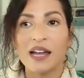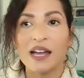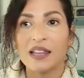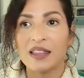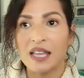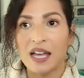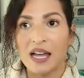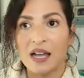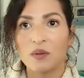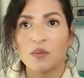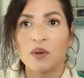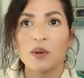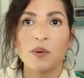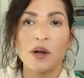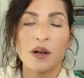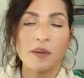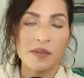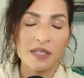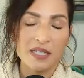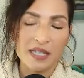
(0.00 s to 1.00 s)
And then we
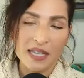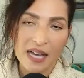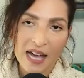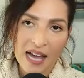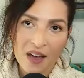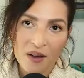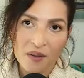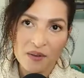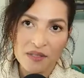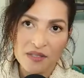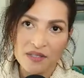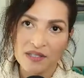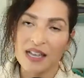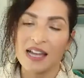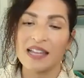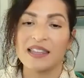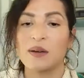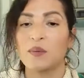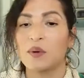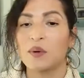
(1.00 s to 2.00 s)
brought him into the house,
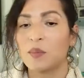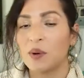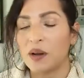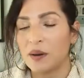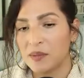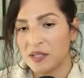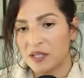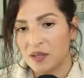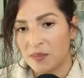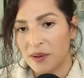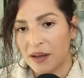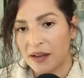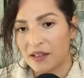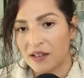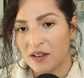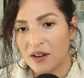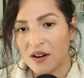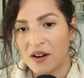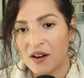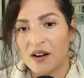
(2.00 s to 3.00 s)
and then we brought him into the
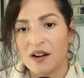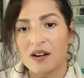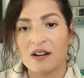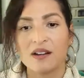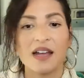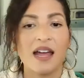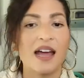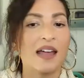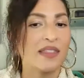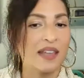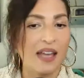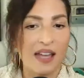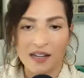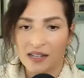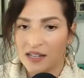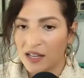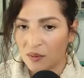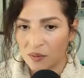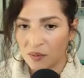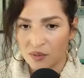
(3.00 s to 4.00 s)
backyard, and
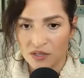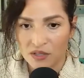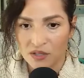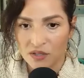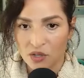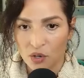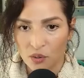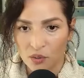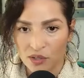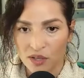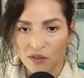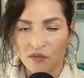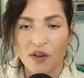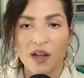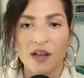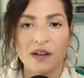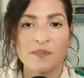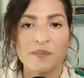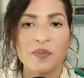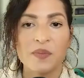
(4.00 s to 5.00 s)
then it was totally
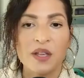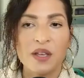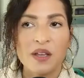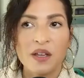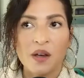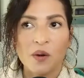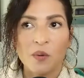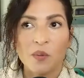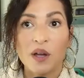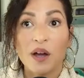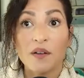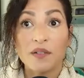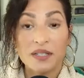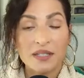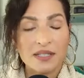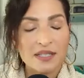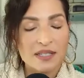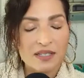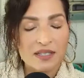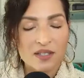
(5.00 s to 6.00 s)
fine. We
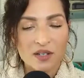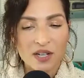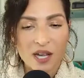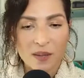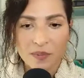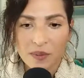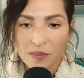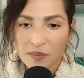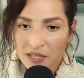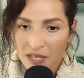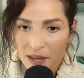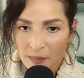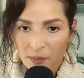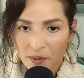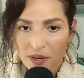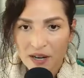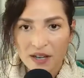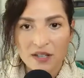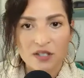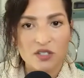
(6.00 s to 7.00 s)
obviously still kept them
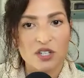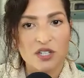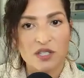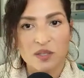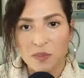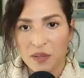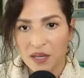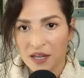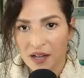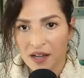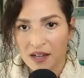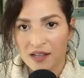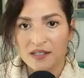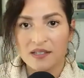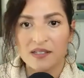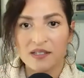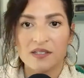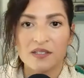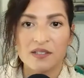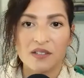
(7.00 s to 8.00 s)
separate just
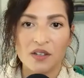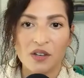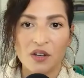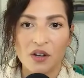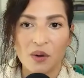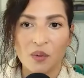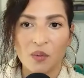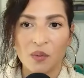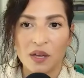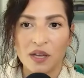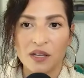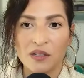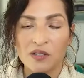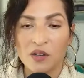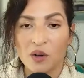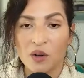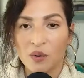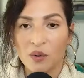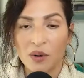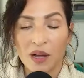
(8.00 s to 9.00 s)
because, you know, we
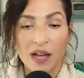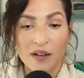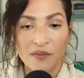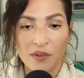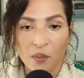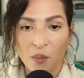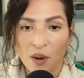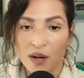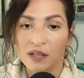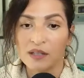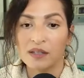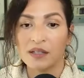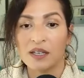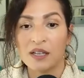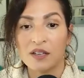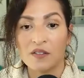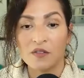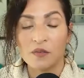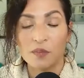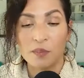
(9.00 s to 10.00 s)
don't ever want to
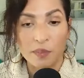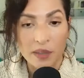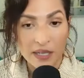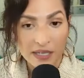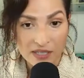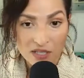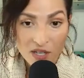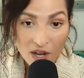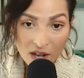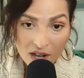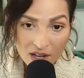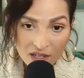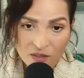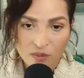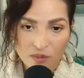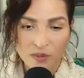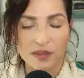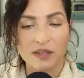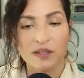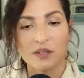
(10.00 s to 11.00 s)
leave big
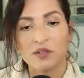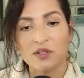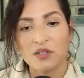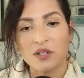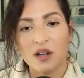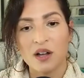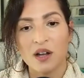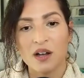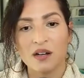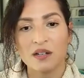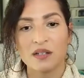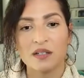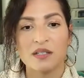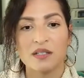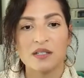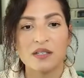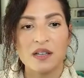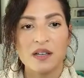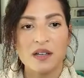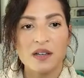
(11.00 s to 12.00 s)
dogs with little
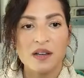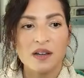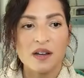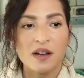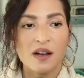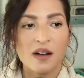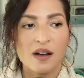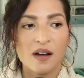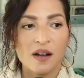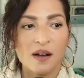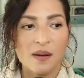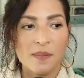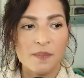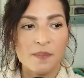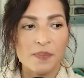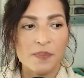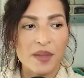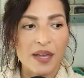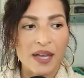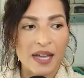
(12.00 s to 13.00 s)
dogs. Mm-hmm.
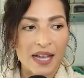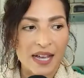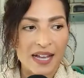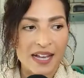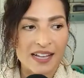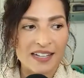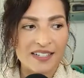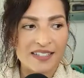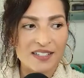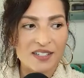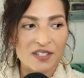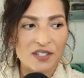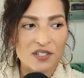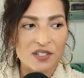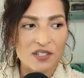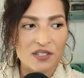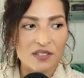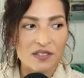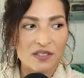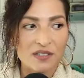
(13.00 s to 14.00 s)
Um,
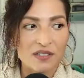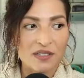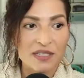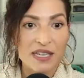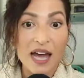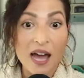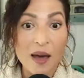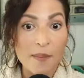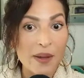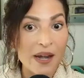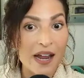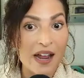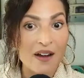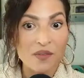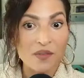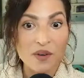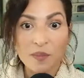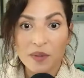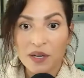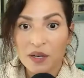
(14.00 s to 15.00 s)
and yeah, but
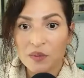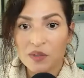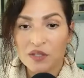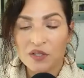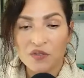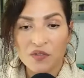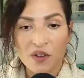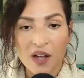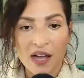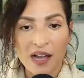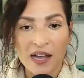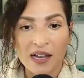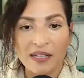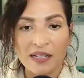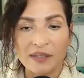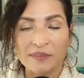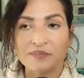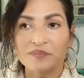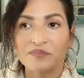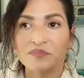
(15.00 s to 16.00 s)
everybody was
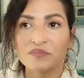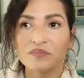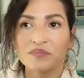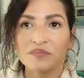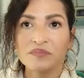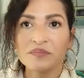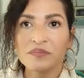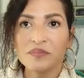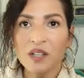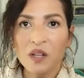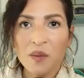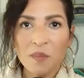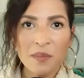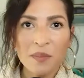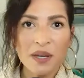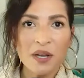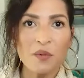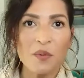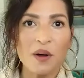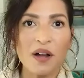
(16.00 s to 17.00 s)
fine.
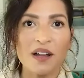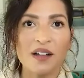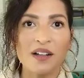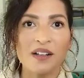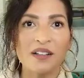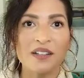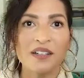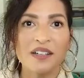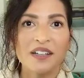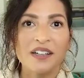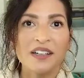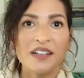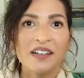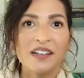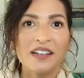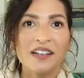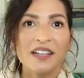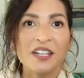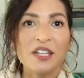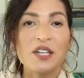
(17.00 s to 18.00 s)
Meanwhile,
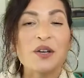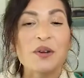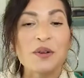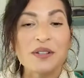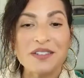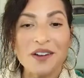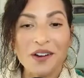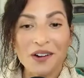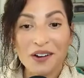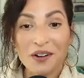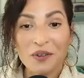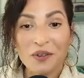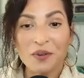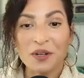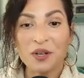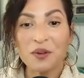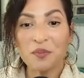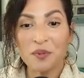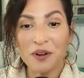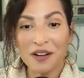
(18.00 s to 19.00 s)
you know, it's hard
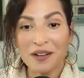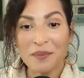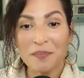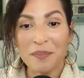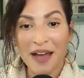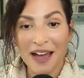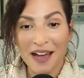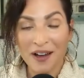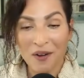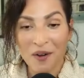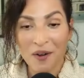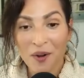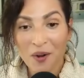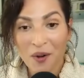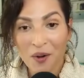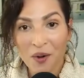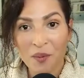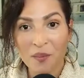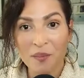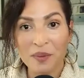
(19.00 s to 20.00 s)
when you bring a pet
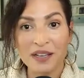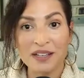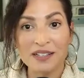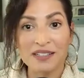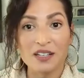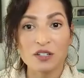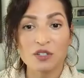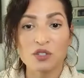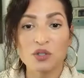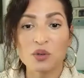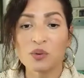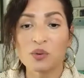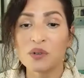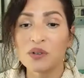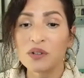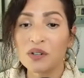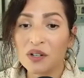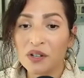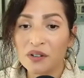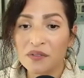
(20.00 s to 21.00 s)
home because they're so
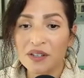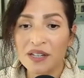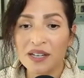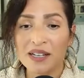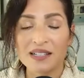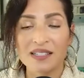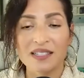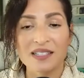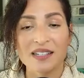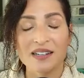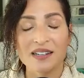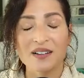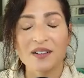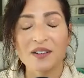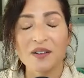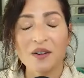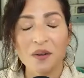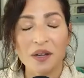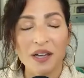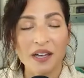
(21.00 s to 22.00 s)
nervous. And
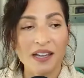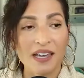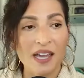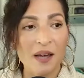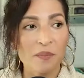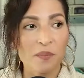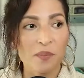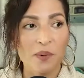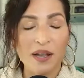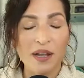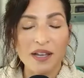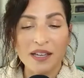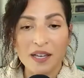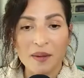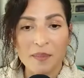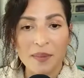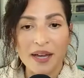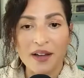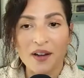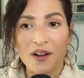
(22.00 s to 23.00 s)
oh, it kept
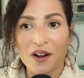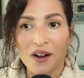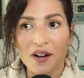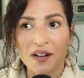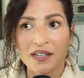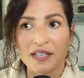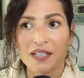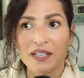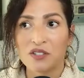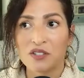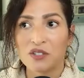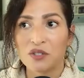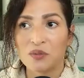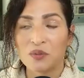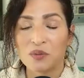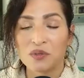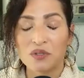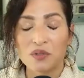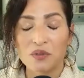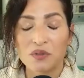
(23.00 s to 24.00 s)
breaking my heart. He just
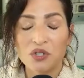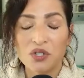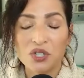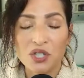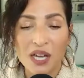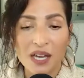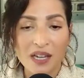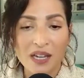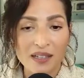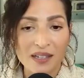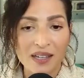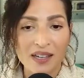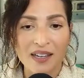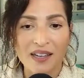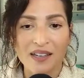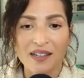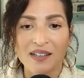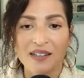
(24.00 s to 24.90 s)
was so shaking.